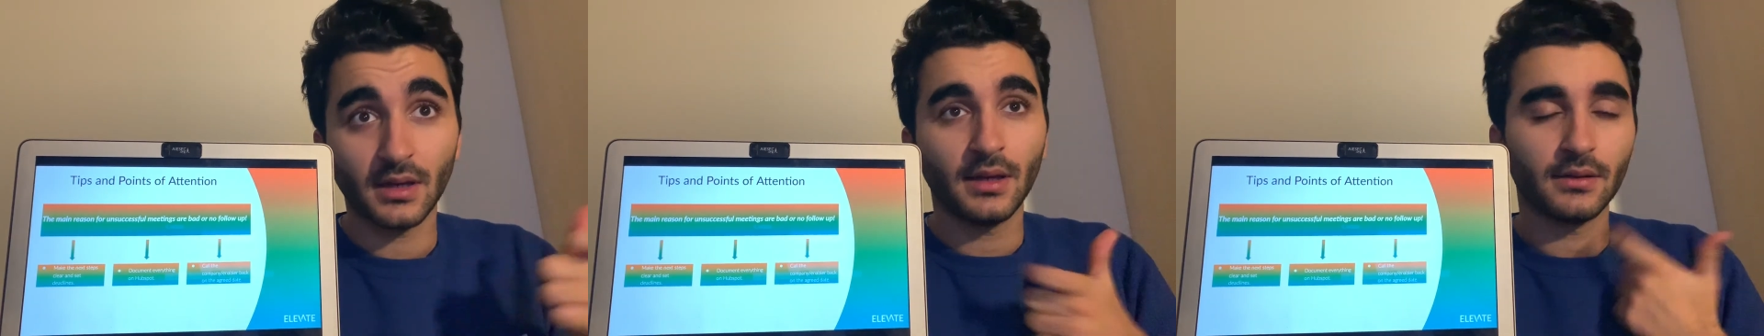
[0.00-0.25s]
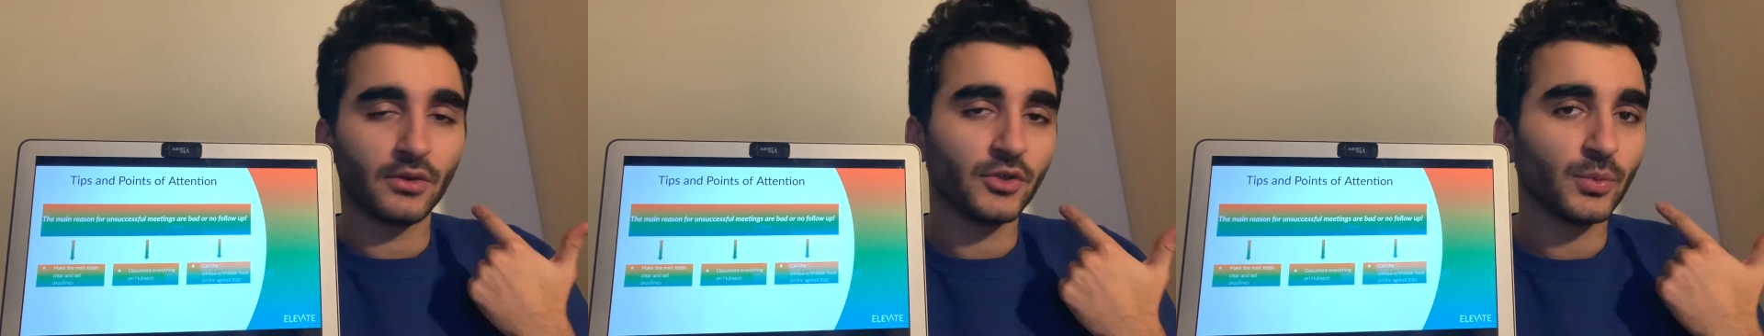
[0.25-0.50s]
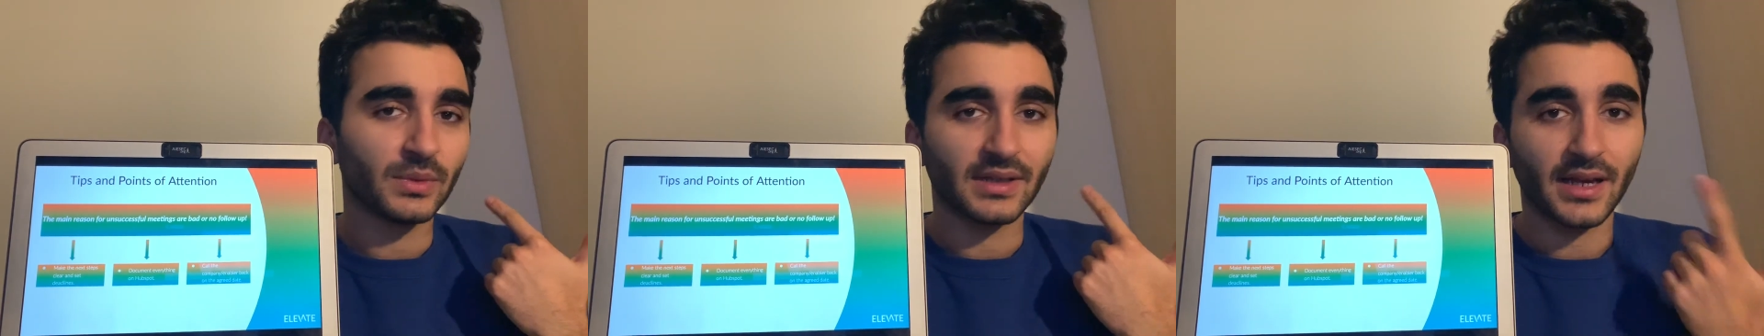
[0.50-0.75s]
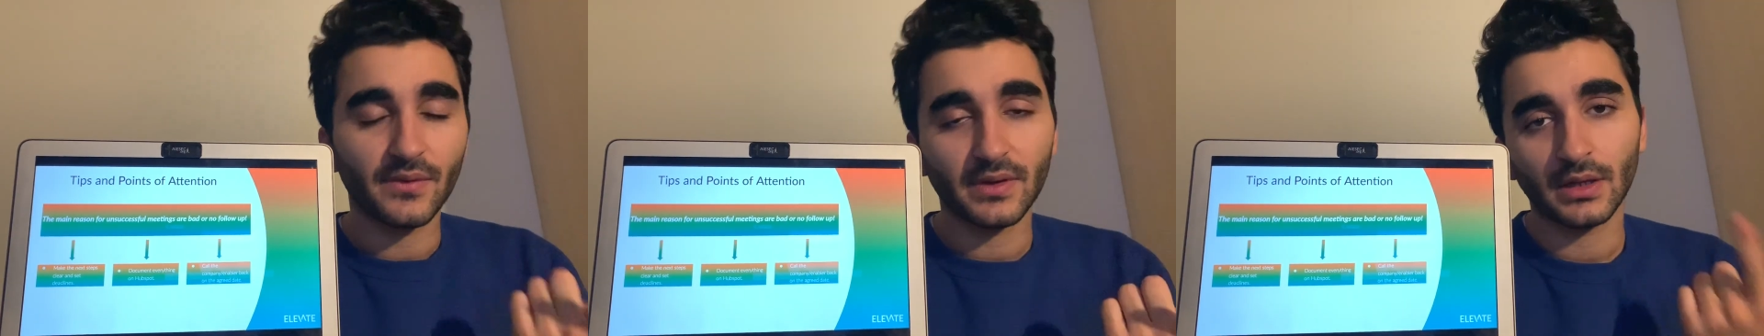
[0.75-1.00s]
Document
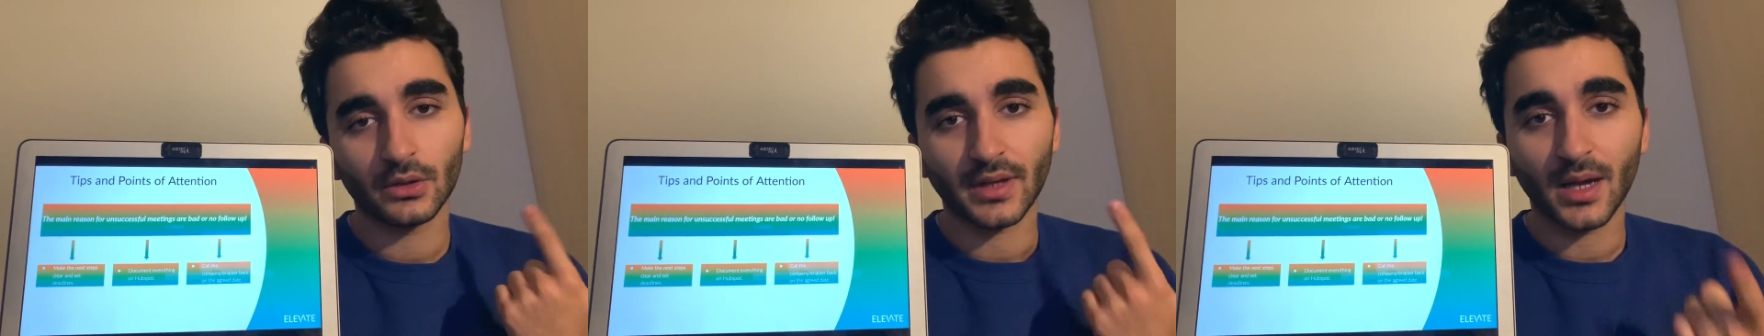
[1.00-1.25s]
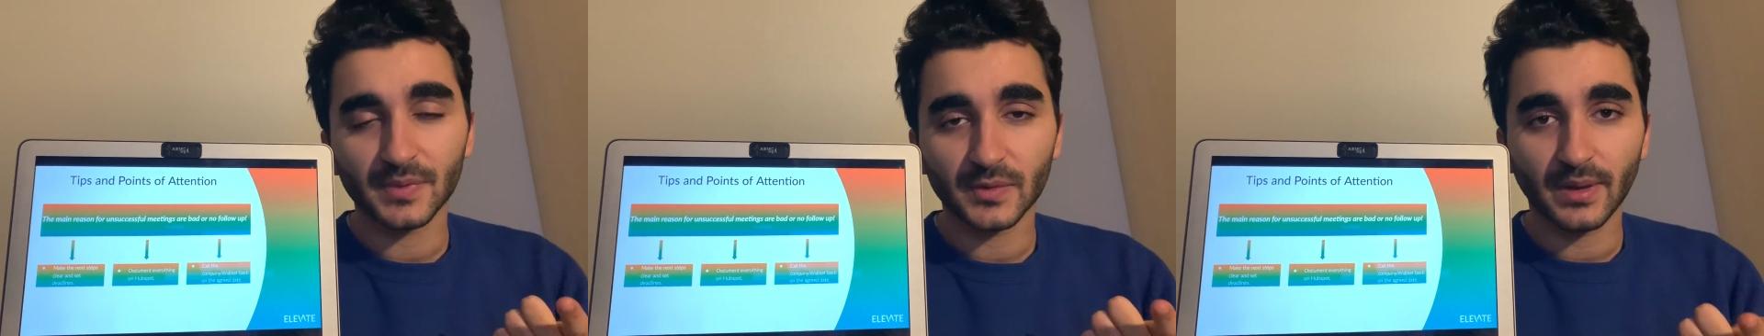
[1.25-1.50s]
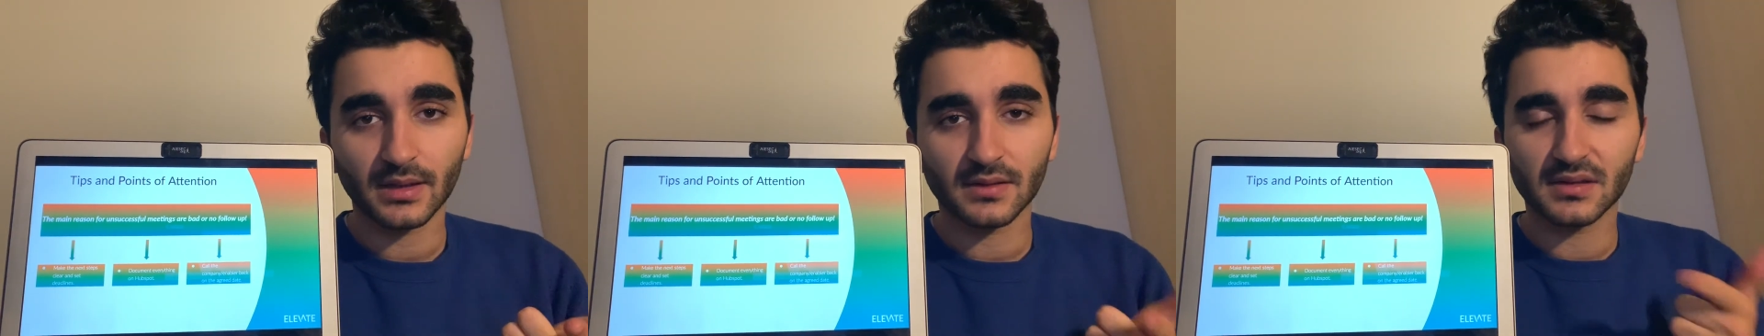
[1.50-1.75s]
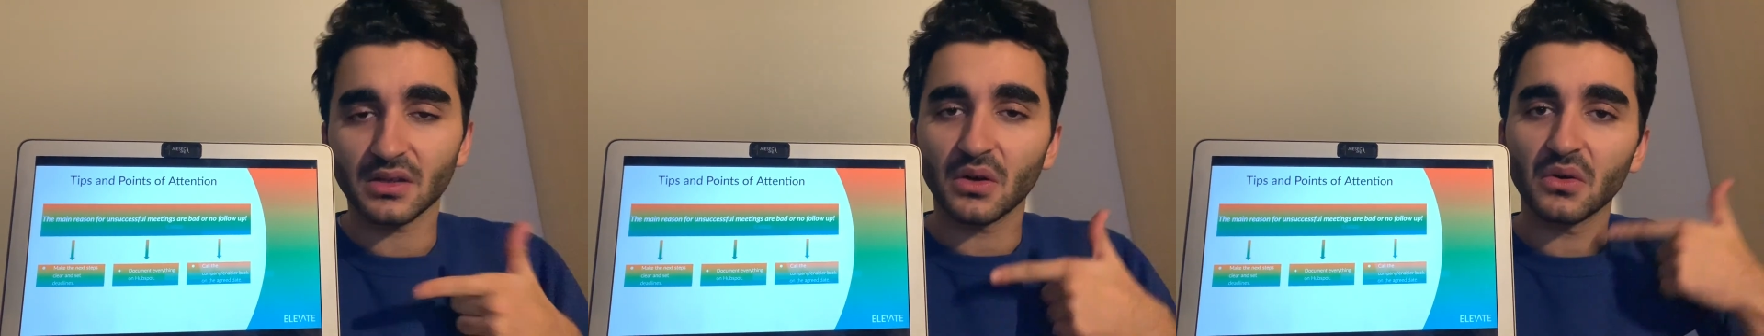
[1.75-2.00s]
everything on HubSpot,
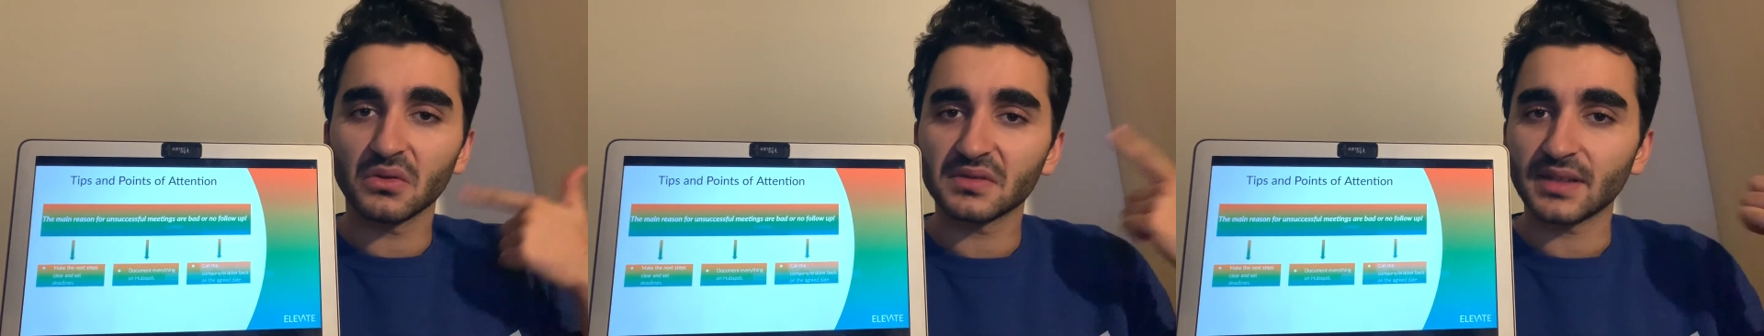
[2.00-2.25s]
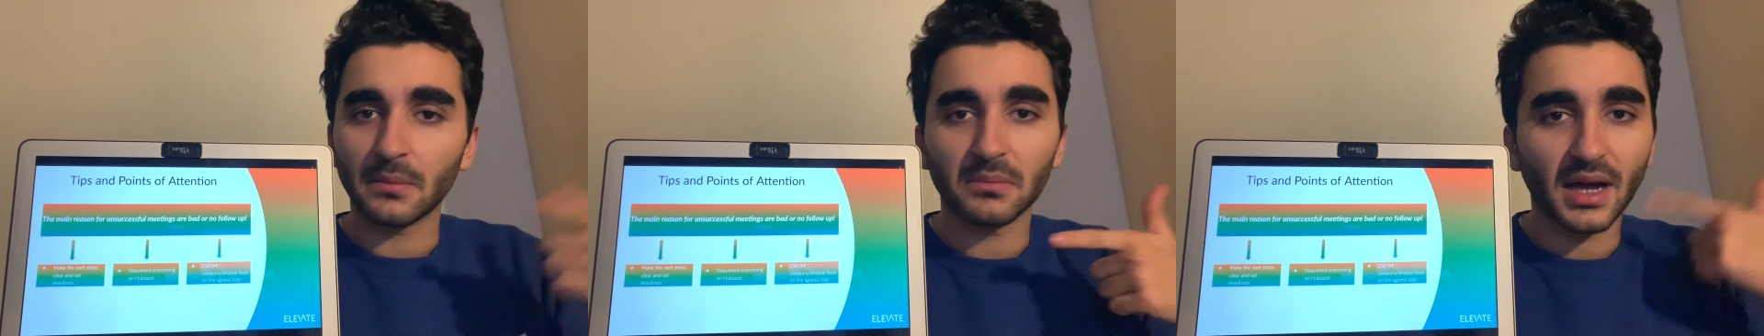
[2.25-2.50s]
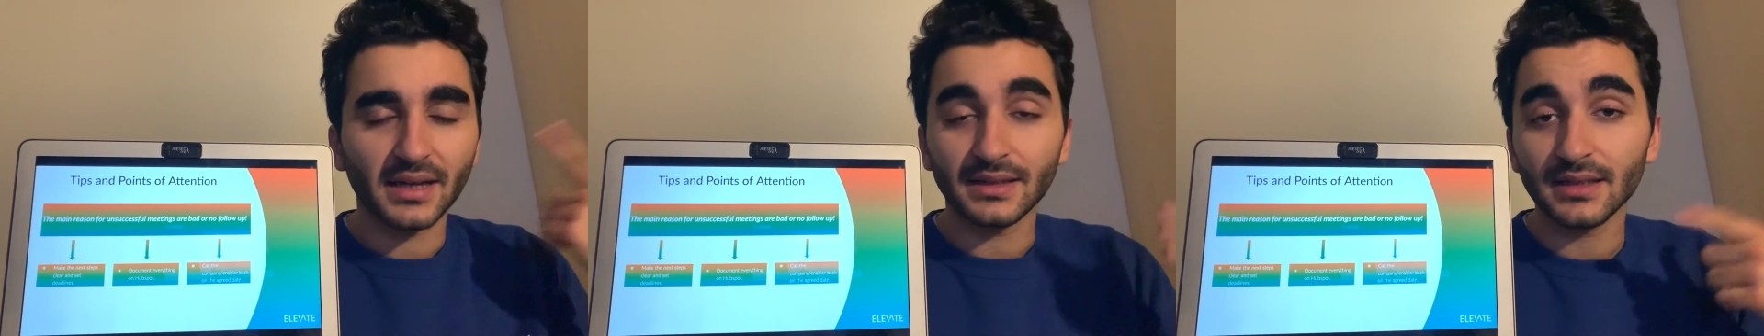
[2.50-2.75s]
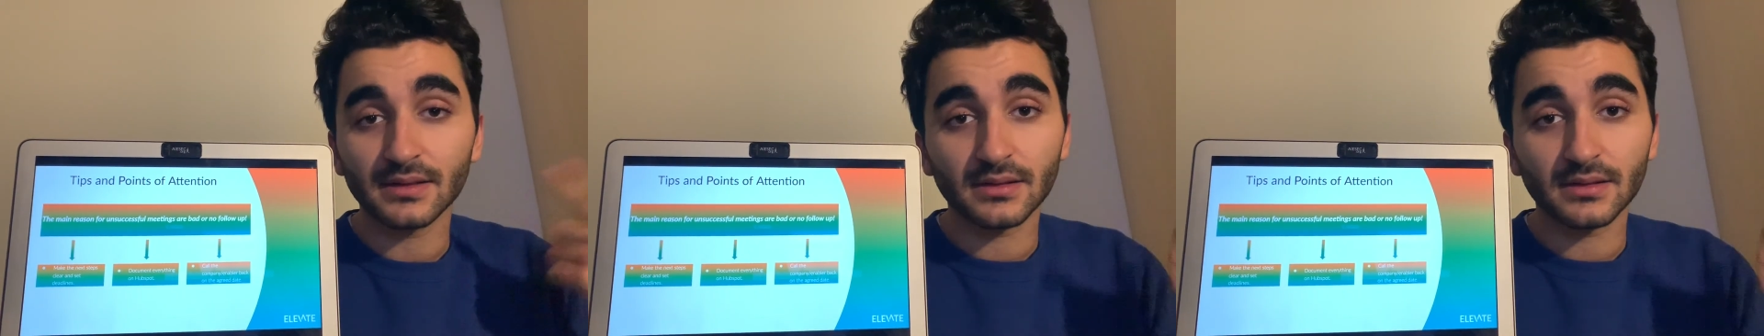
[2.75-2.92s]
so some ideas,